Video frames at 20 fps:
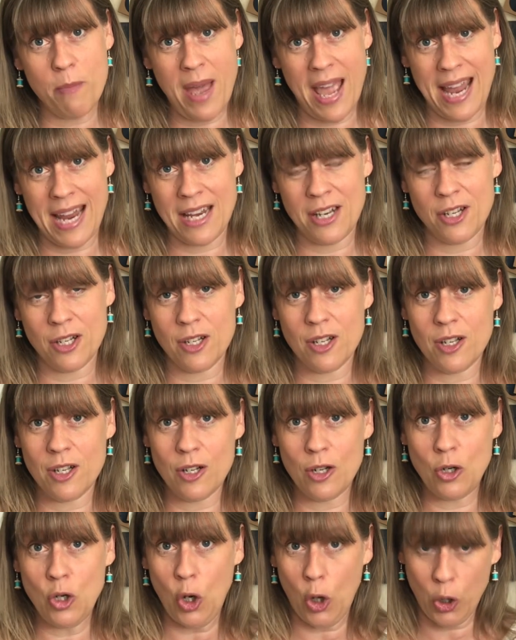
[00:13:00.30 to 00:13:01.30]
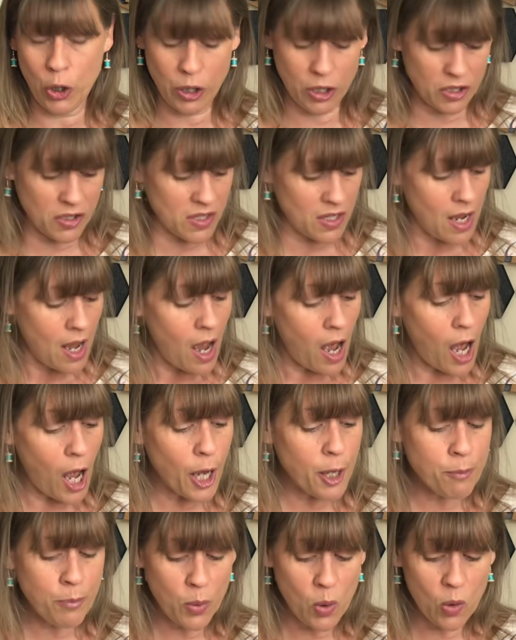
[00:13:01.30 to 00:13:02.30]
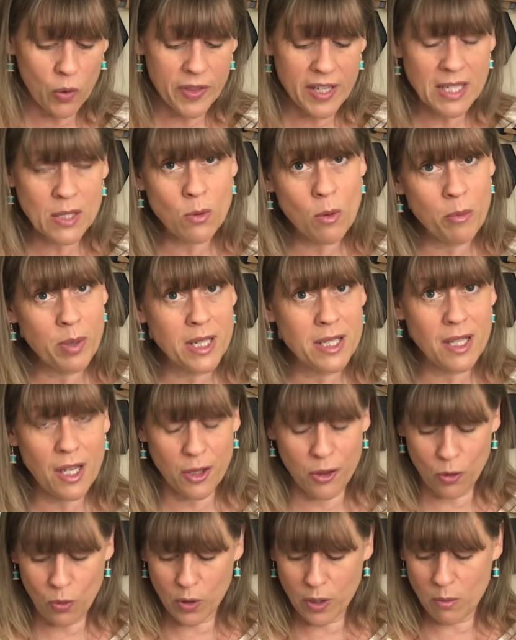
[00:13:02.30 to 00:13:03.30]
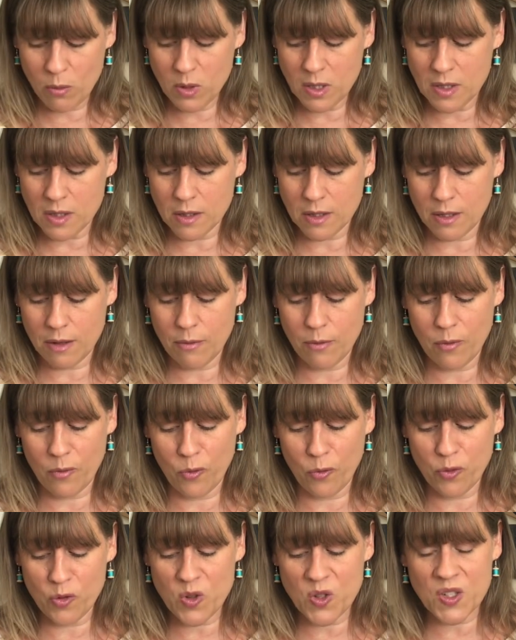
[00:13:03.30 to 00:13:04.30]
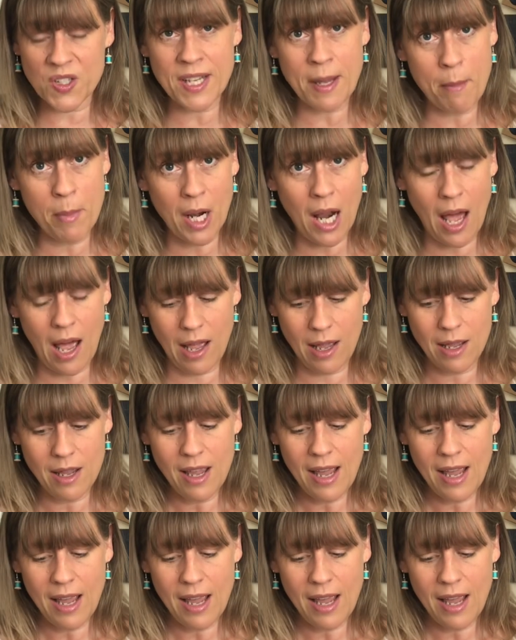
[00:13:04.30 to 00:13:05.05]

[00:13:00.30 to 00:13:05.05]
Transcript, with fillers: made looked, I bought this one because I thought it was similar,